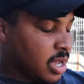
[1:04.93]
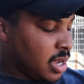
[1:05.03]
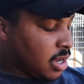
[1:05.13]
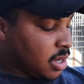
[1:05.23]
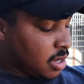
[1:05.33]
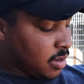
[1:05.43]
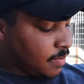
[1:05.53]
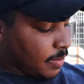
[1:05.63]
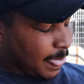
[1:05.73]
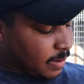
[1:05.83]

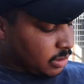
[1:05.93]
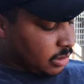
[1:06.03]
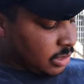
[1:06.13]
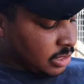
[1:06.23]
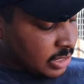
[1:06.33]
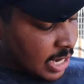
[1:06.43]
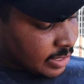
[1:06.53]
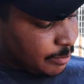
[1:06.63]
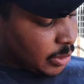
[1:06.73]
And the second